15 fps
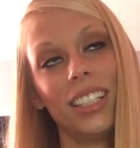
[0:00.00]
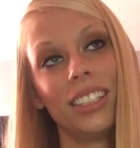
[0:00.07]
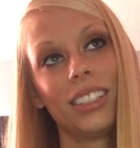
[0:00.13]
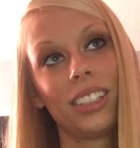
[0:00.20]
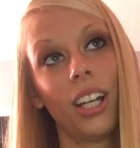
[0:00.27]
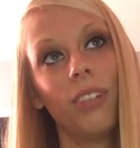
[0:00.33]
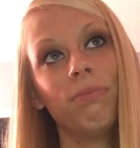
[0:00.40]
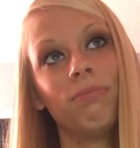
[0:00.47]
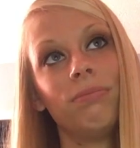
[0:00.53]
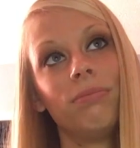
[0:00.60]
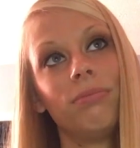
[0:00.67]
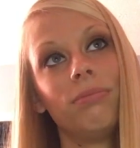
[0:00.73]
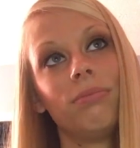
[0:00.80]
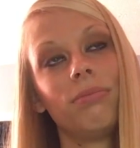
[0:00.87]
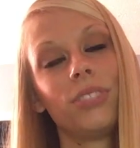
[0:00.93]
So
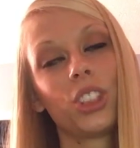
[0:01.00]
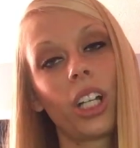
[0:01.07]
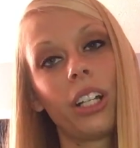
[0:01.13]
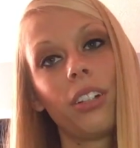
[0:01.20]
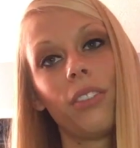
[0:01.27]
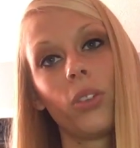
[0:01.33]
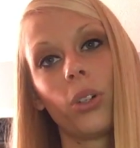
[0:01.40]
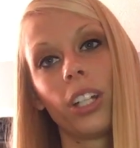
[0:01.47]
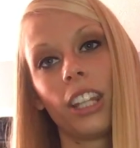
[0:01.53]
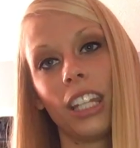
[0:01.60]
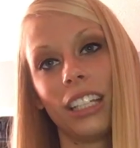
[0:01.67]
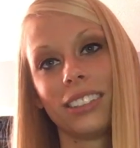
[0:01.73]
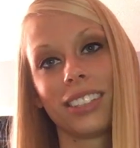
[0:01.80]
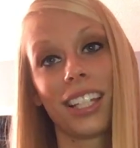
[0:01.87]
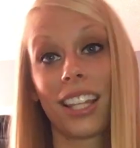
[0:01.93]
try to avoid
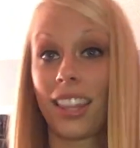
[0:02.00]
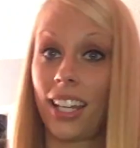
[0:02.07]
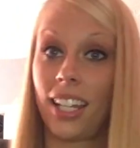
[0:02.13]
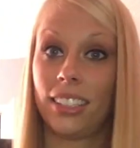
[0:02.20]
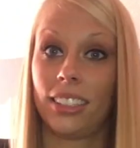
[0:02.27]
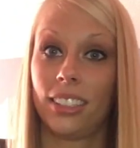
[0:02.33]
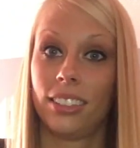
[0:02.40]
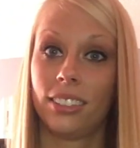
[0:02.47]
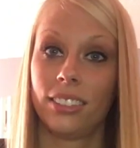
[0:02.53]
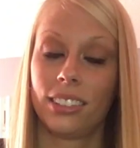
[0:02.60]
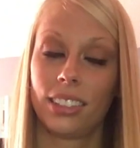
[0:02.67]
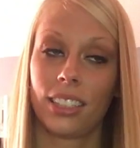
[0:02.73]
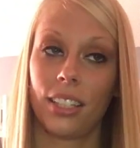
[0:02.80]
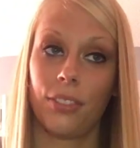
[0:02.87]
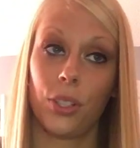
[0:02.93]
things like that
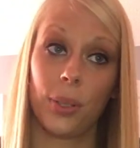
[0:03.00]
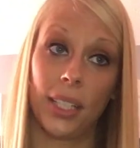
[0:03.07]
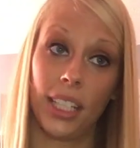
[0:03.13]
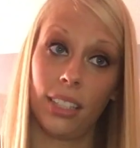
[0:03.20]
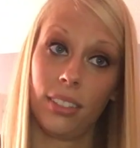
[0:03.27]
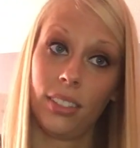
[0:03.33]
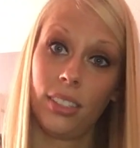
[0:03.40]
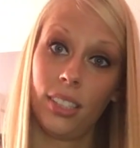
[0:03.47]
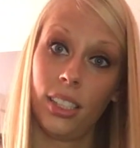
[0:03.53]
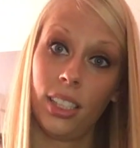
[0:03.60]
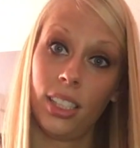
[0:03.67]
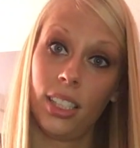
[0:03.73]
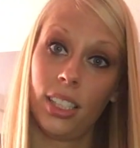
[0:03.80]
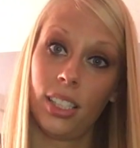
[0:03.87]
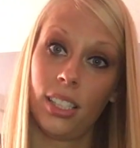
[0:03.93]
if you can.
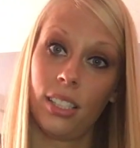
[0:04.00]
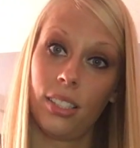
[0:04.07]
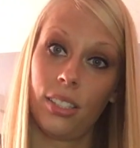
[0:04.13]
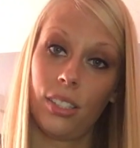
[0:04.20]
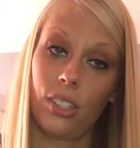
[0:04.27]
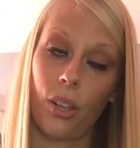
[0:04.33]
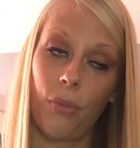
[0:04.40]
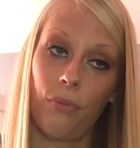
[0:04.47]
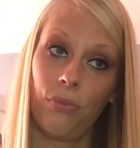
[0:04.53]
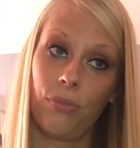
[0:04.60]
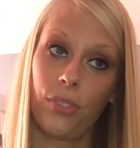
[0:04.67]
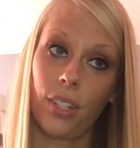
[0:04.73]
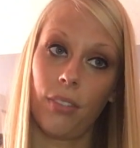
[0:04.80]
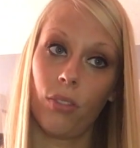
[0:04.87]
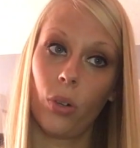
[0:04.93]
So
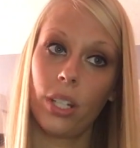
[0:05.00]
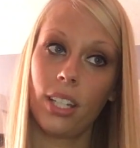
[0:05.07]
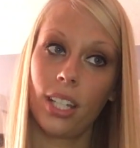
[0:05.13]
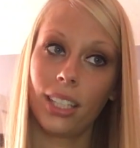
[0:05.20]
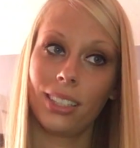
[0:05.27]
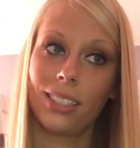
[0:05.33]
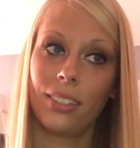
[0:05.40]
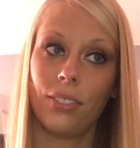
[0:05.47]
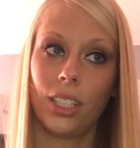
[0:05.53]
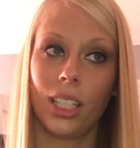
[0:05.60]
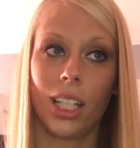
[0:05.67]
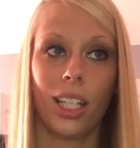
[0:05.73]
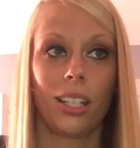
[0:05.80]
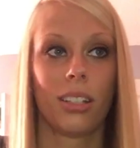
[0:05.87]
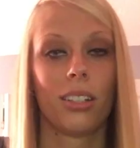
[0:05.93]
avoid
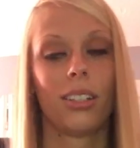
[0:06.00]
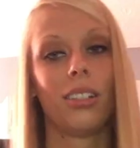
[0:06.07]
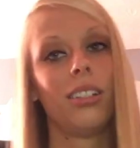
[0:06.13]
negativity.